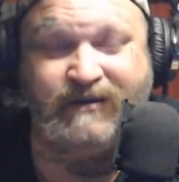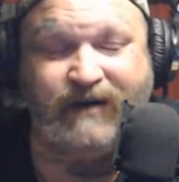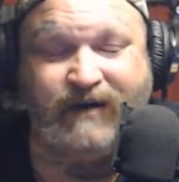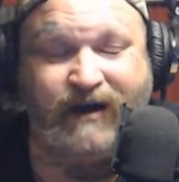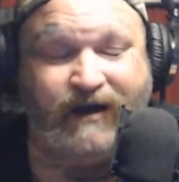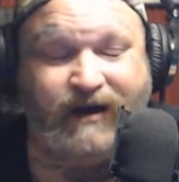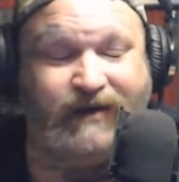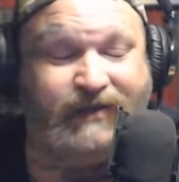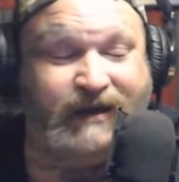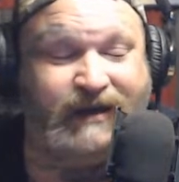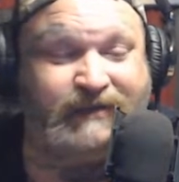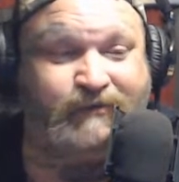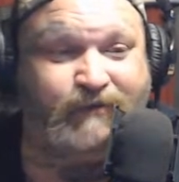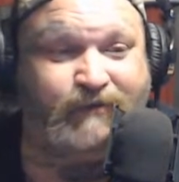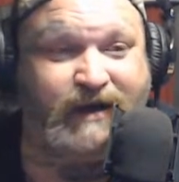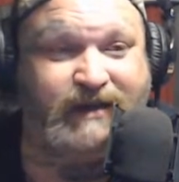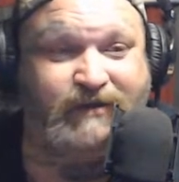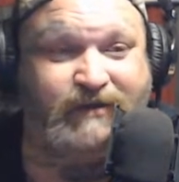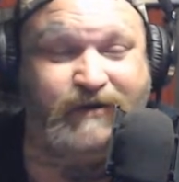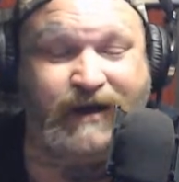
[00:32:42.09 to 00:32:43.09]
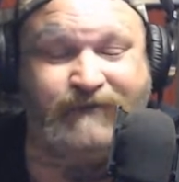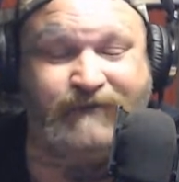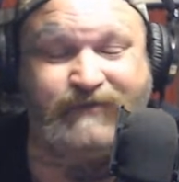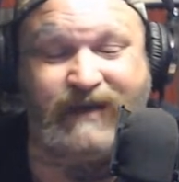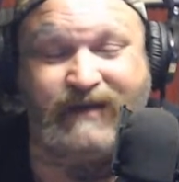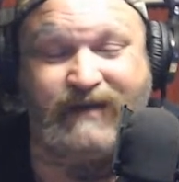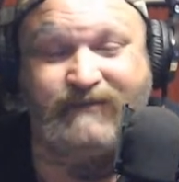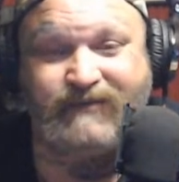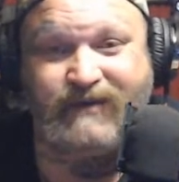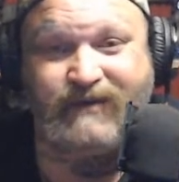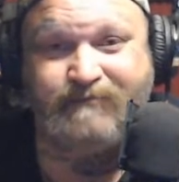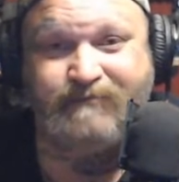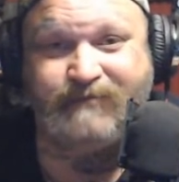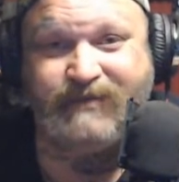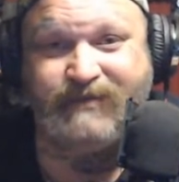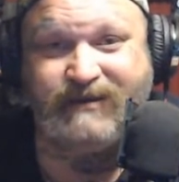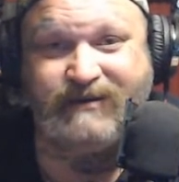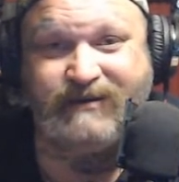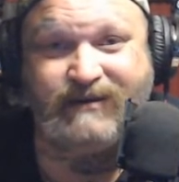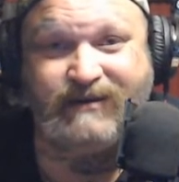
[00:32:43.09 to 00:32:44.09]
Uh, that's why you have to have
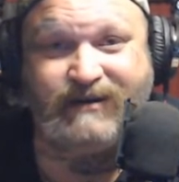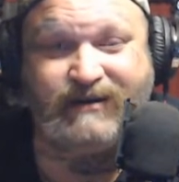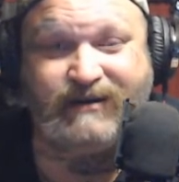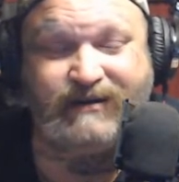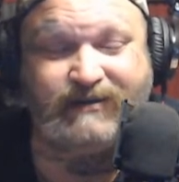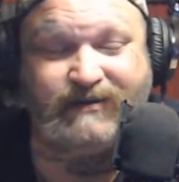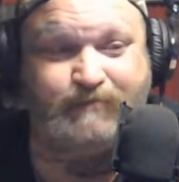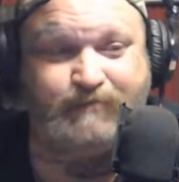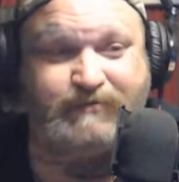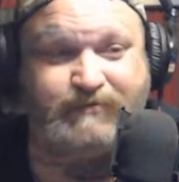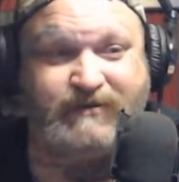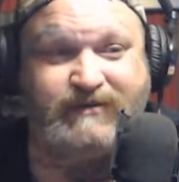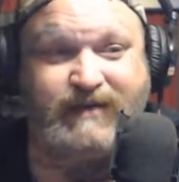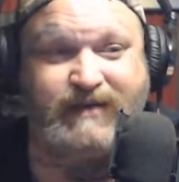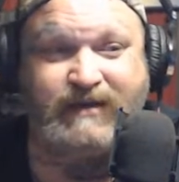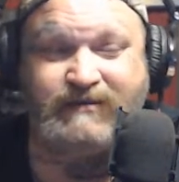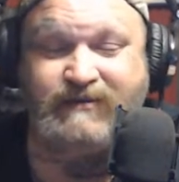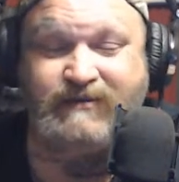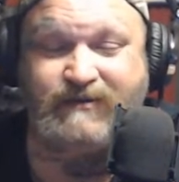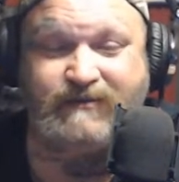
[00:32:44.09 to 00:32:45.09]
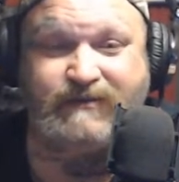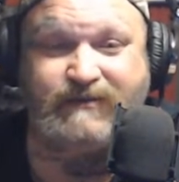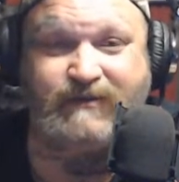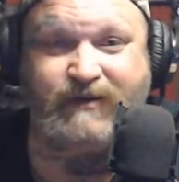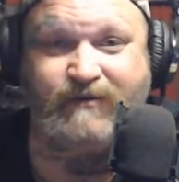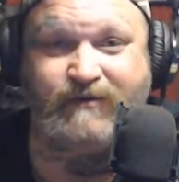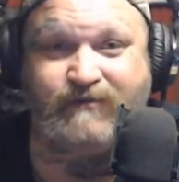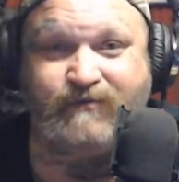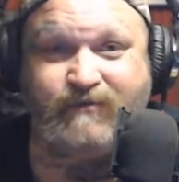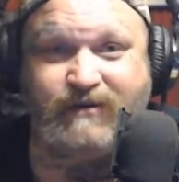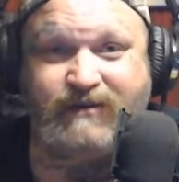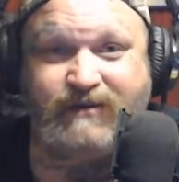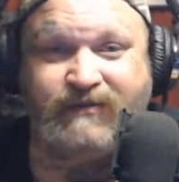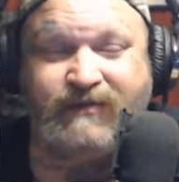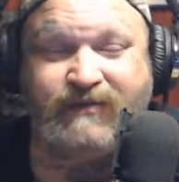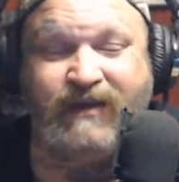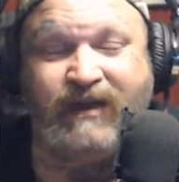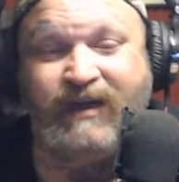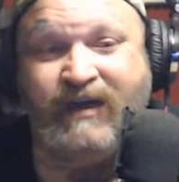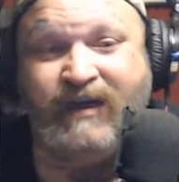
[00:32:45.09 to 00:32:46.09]
something uh, to protect yourself with.
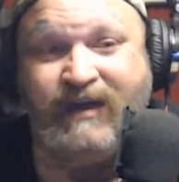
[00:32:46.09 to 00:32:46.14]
